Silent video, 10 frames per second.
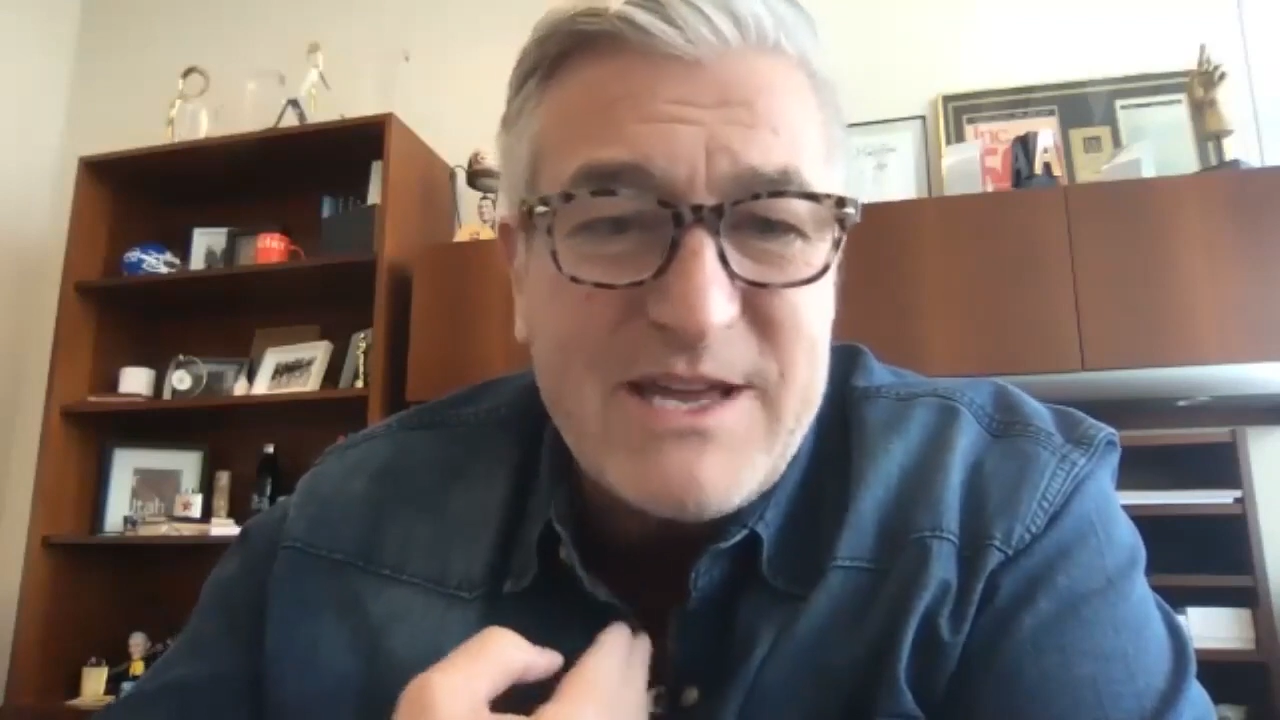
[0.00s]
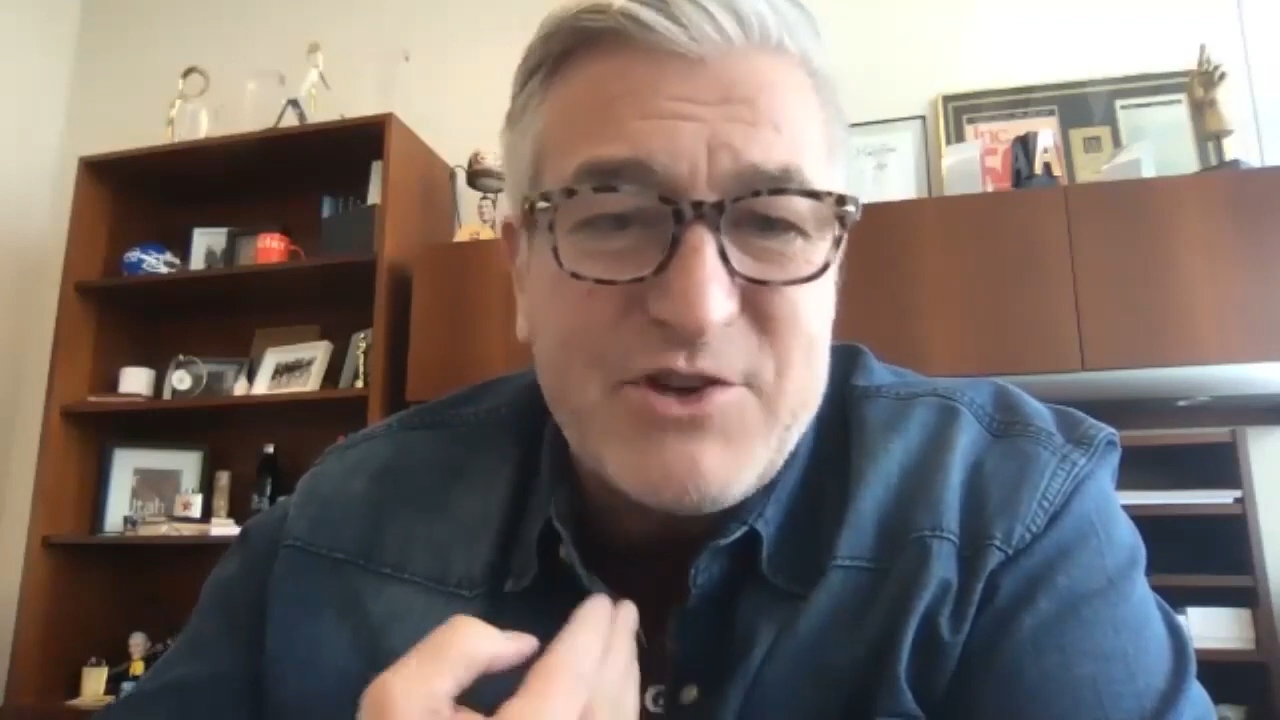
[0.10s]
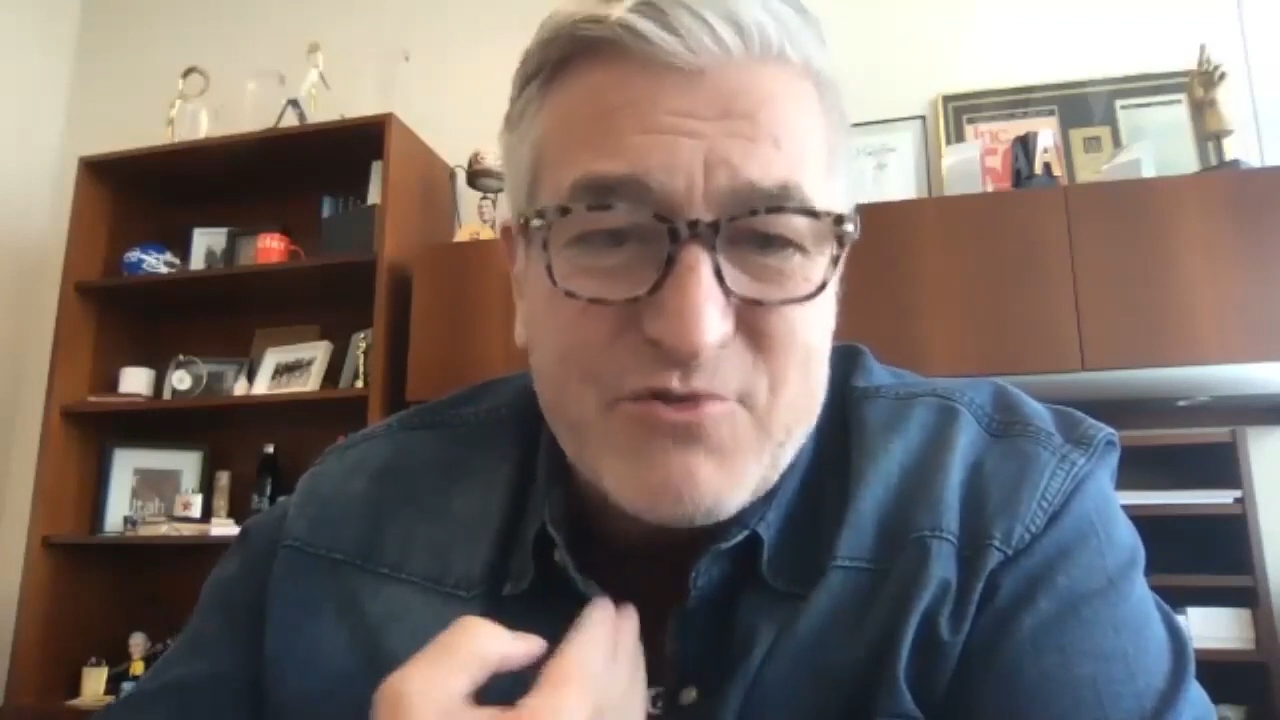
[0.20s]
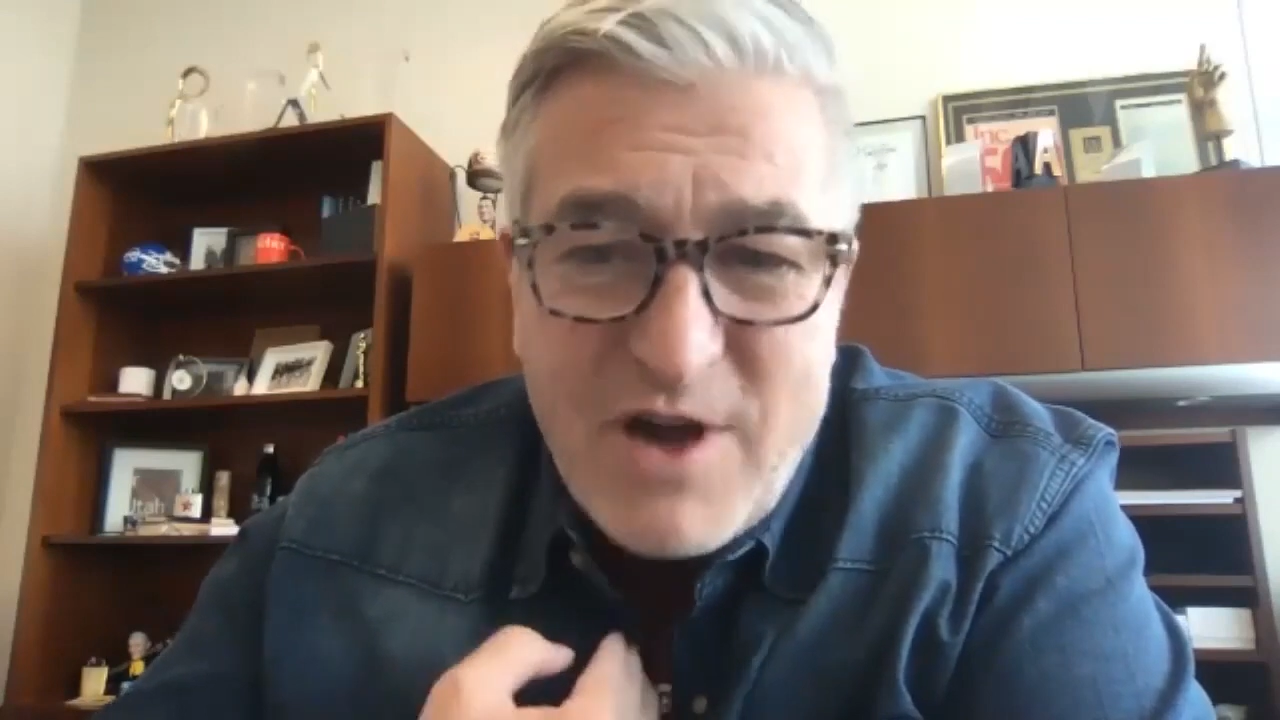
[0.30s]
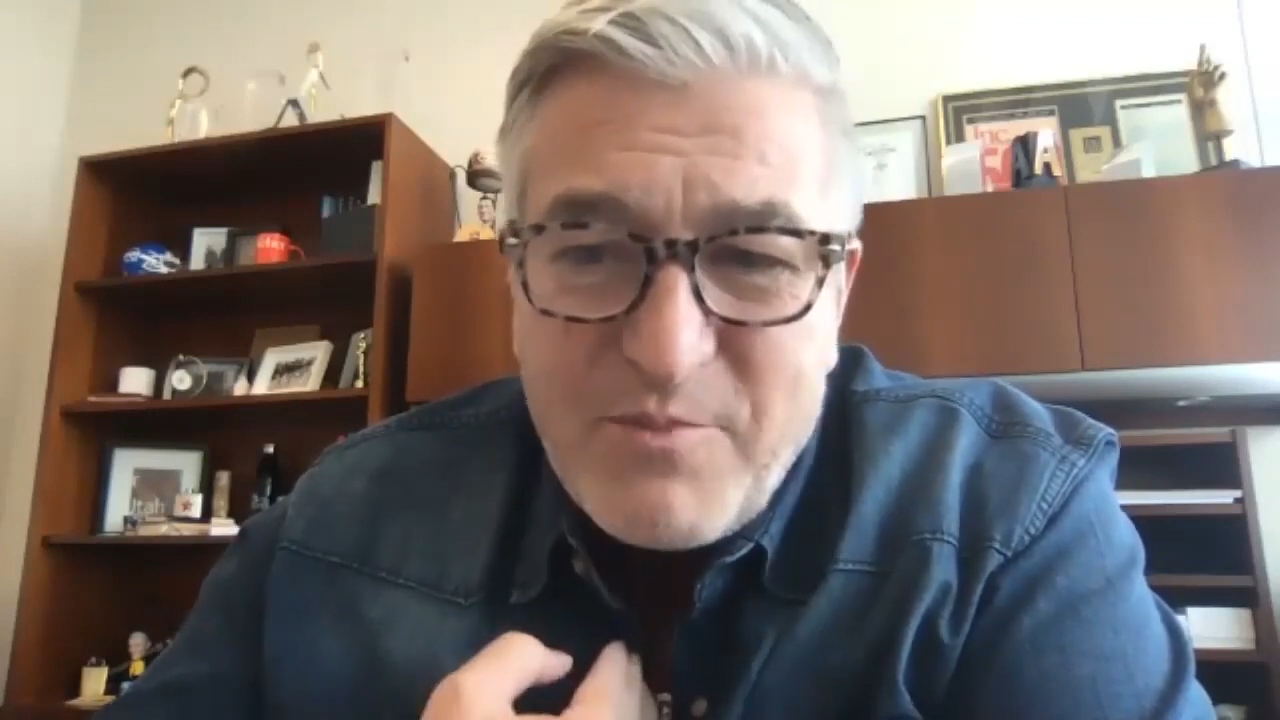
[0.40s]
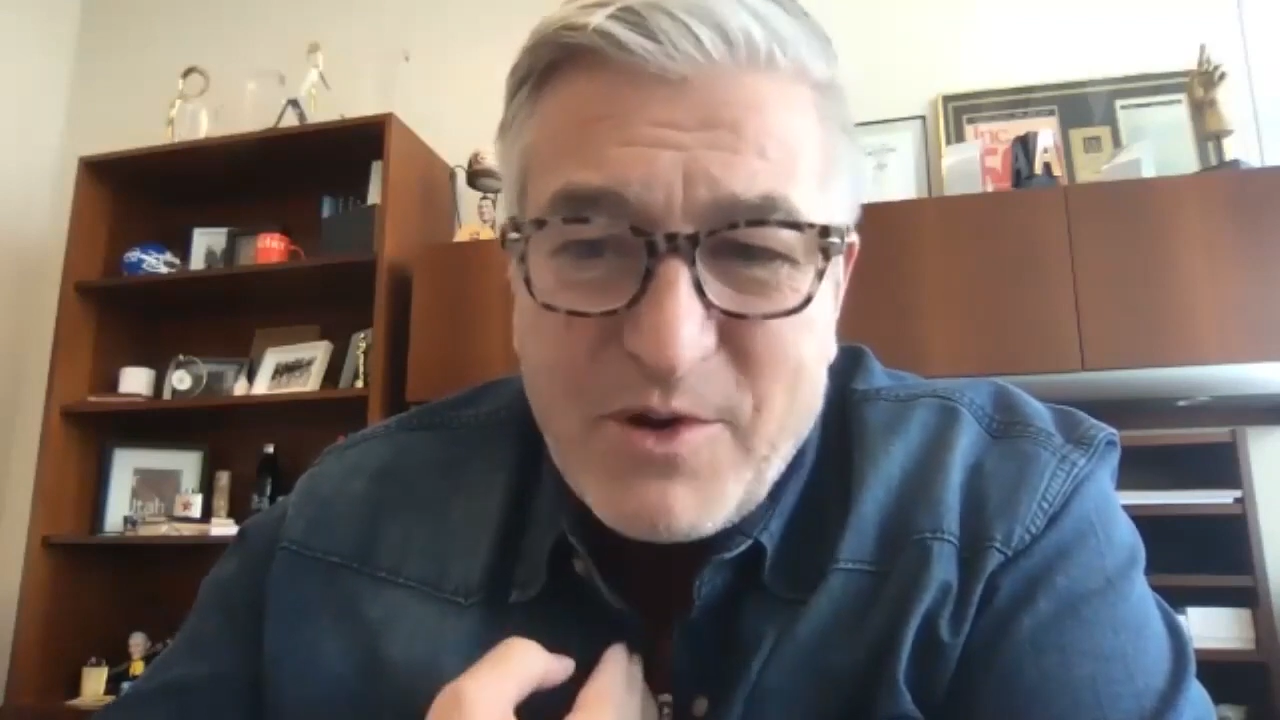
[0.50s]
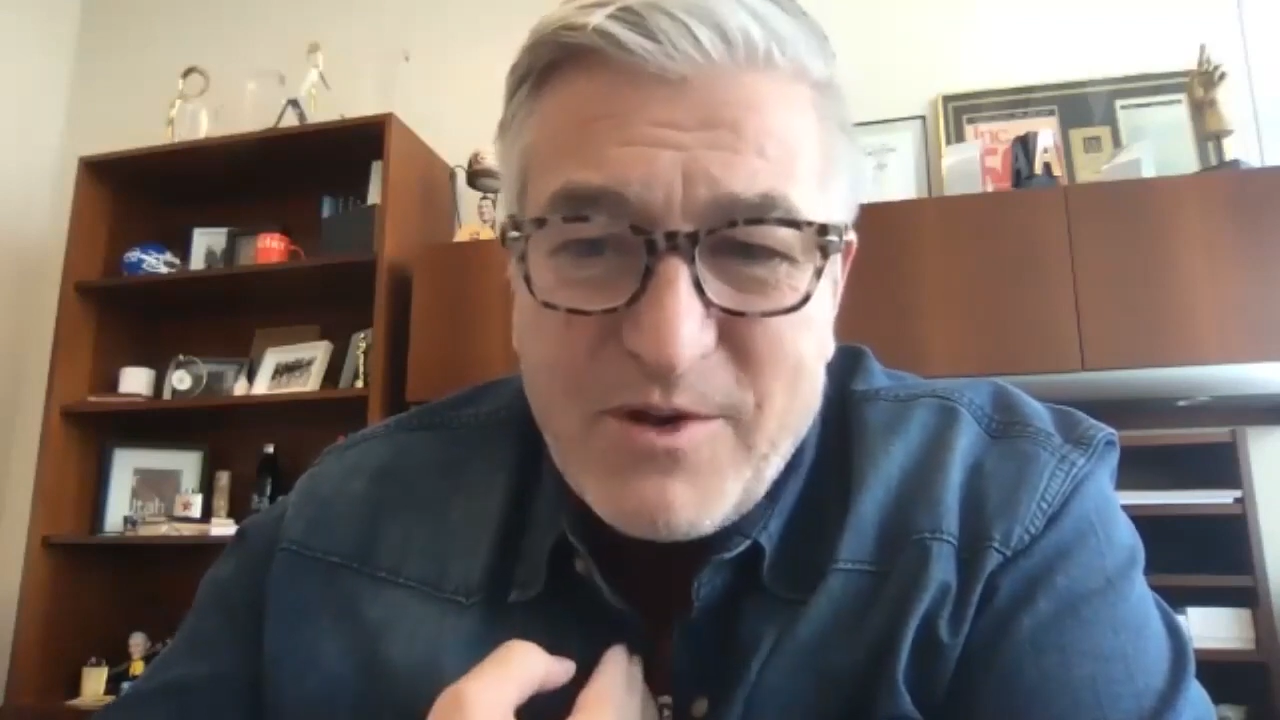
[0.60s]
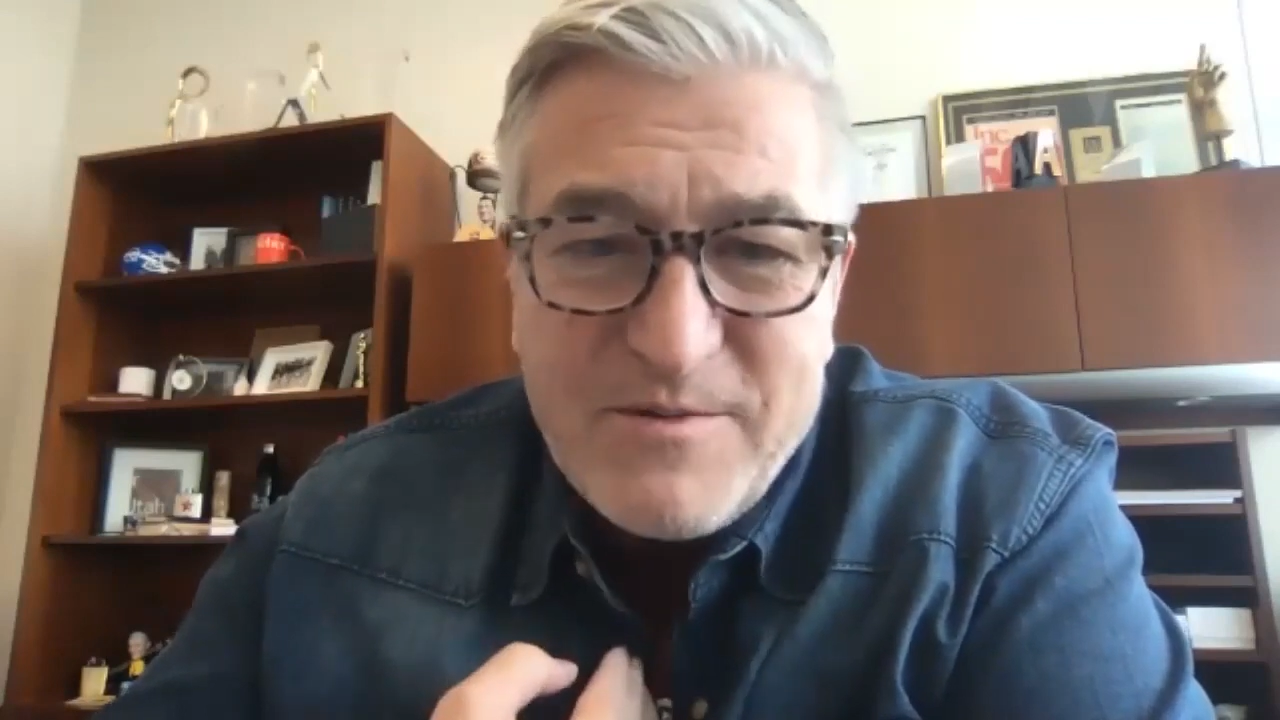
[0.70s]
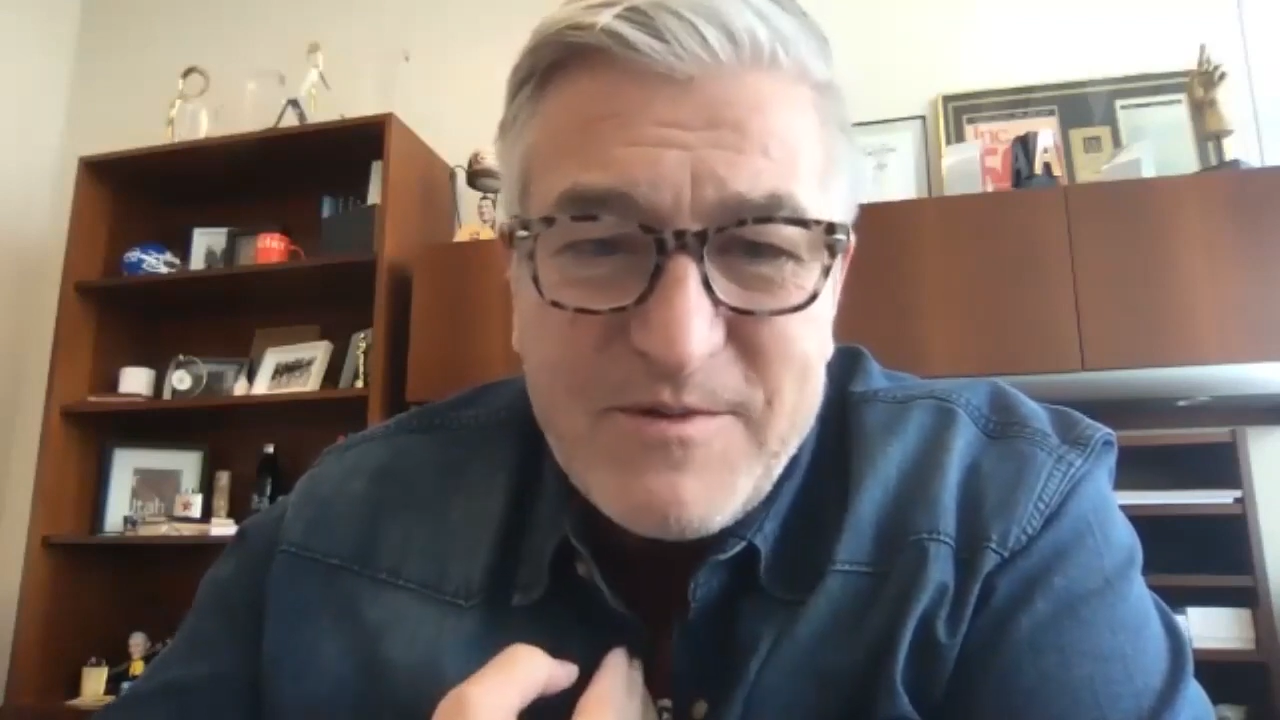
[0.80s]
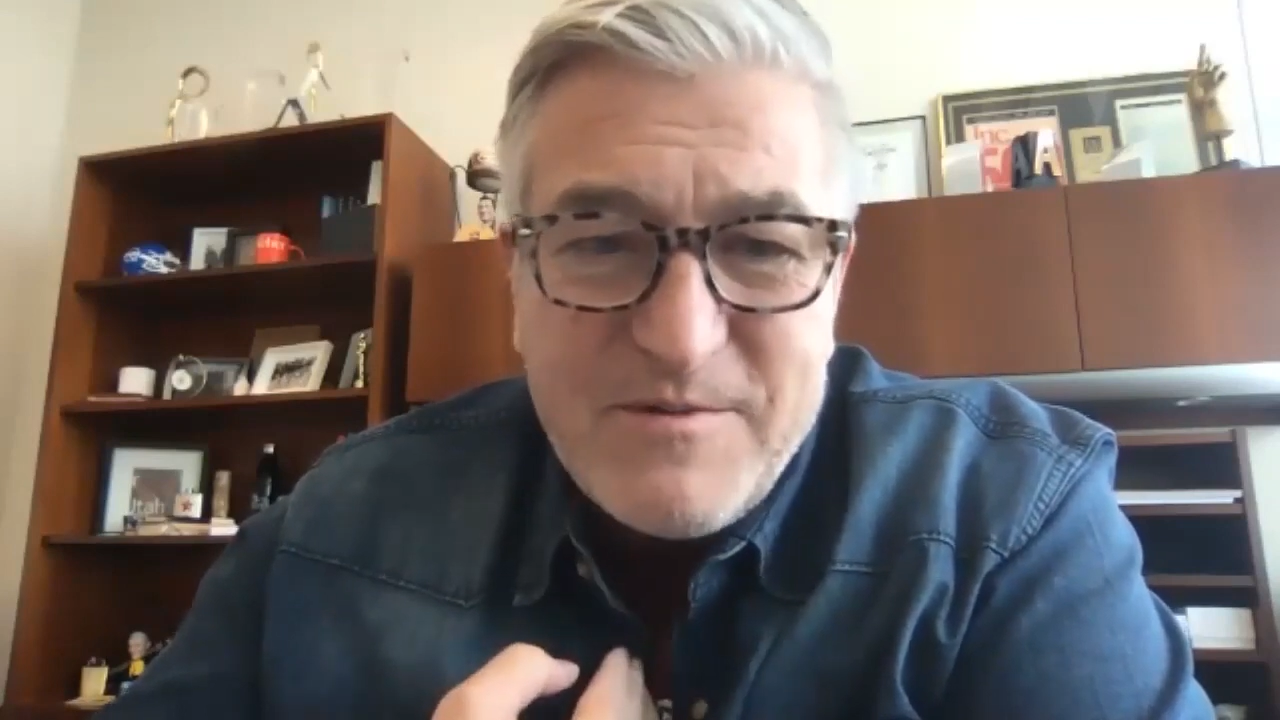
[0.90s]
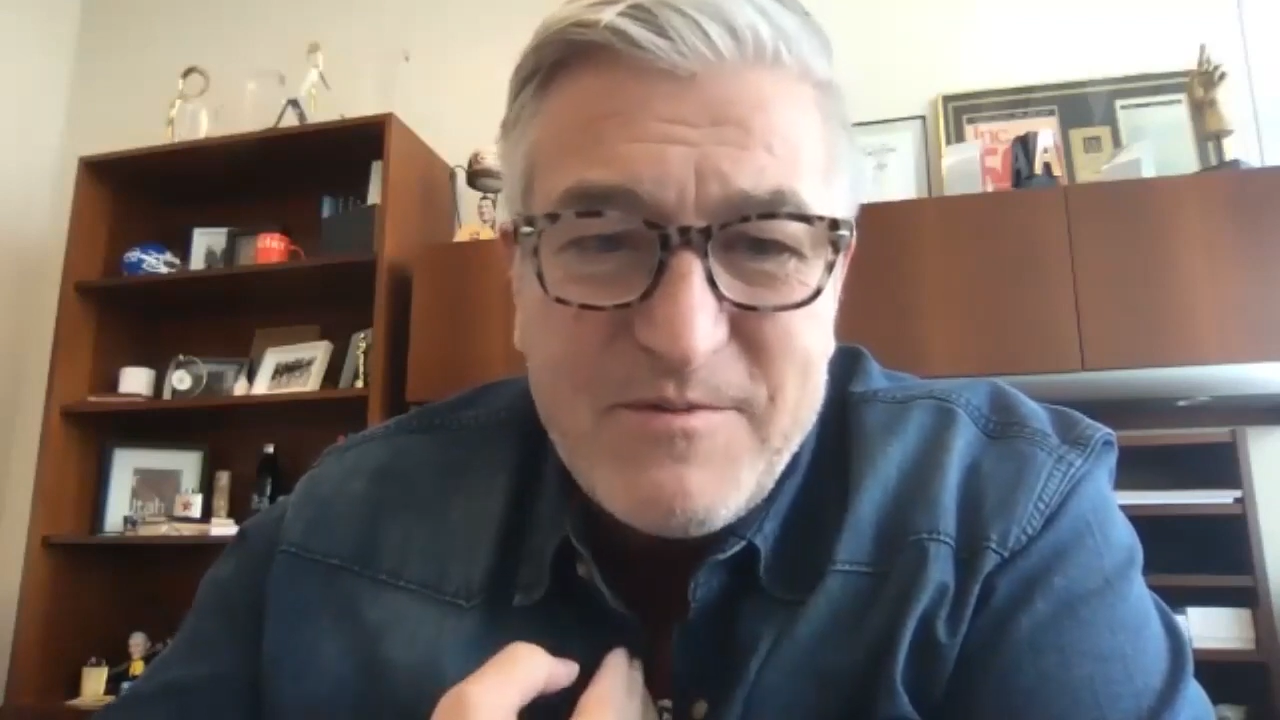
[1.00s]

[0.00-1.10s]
in trouble